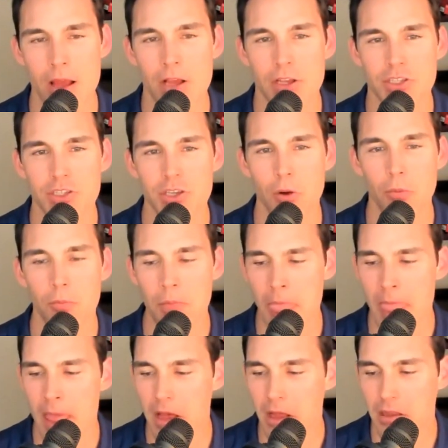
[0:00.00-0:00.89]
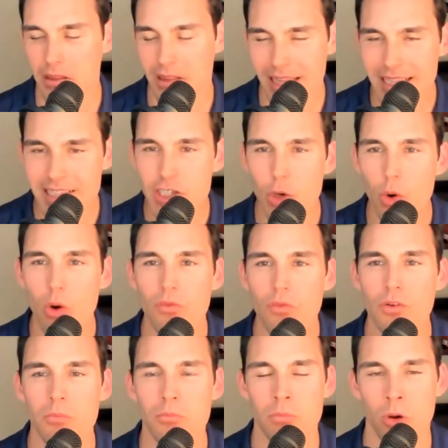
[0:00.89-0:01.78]
So let's go
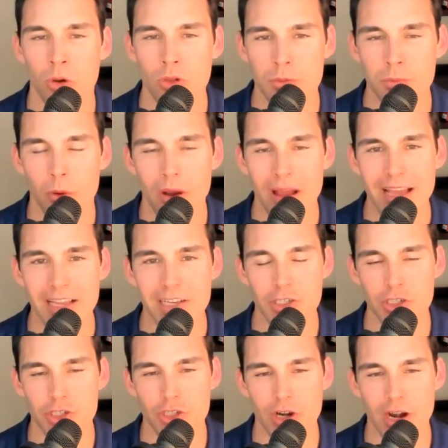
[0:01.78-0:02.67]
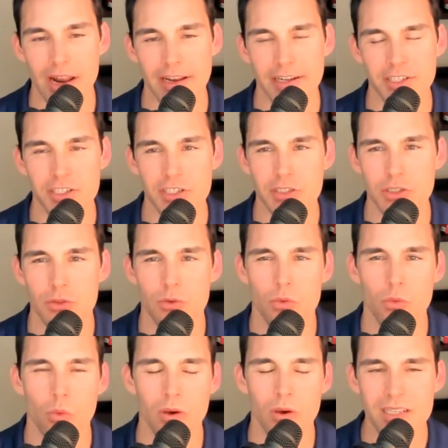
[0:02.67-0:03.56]
over multiple exit strategies.
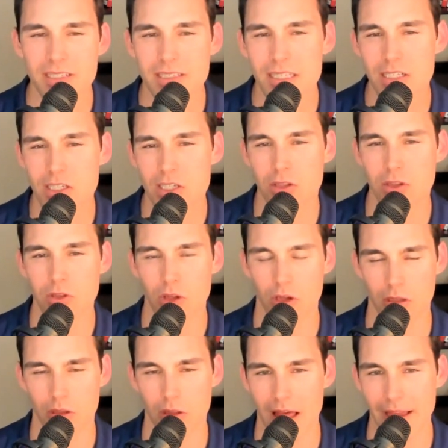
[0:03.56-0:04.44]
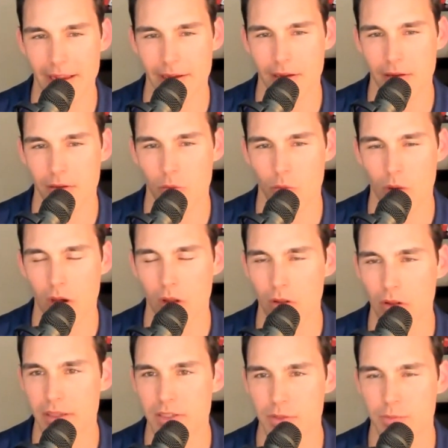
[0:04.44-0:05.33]
What does this look like?
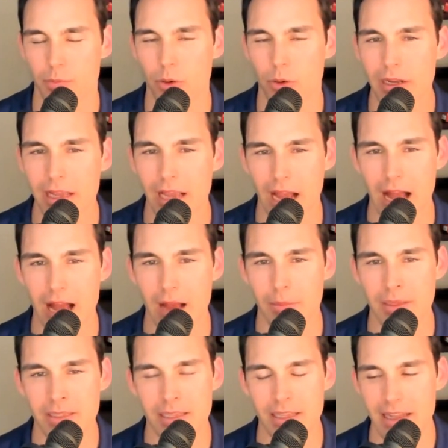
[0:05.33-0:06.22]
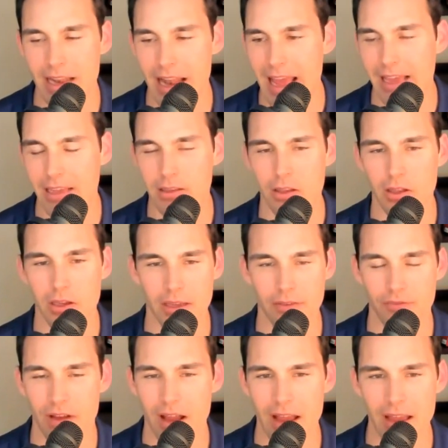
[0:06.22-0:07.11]
Well, it's pretty common that, hey, look,
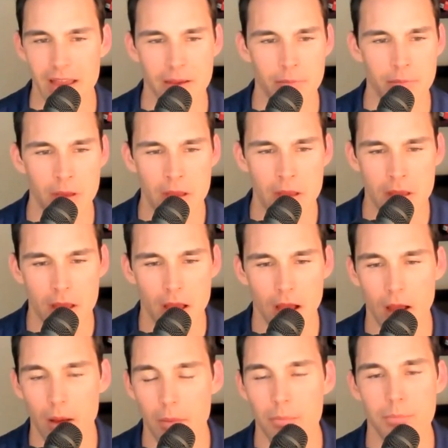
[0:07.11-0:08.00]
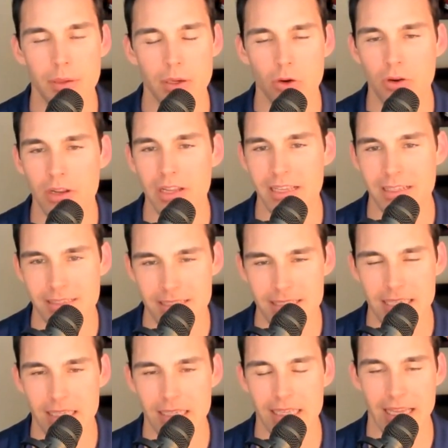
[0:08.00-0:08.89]
if I am building and
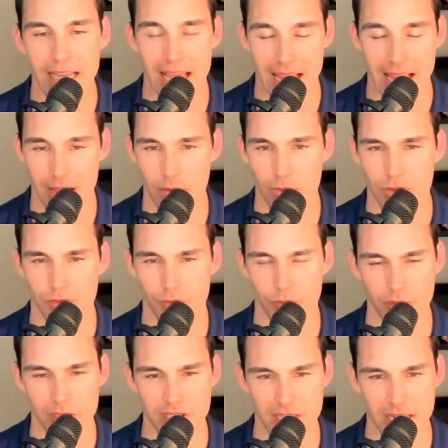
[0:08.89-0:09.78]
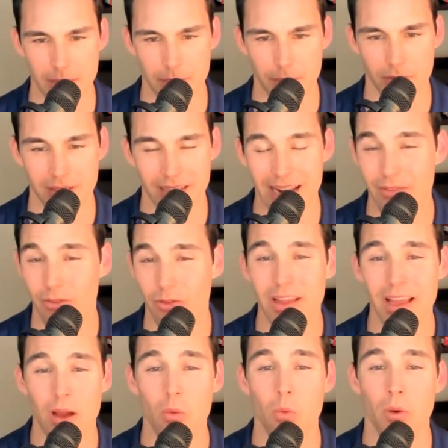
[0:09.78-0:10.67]
selling a house, for example, that I've
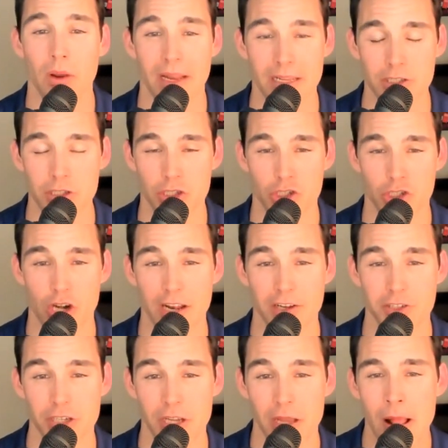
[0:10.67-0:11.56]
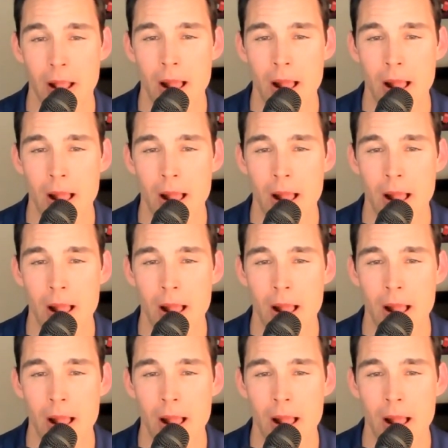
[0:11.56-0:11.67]
only got one exit strategy.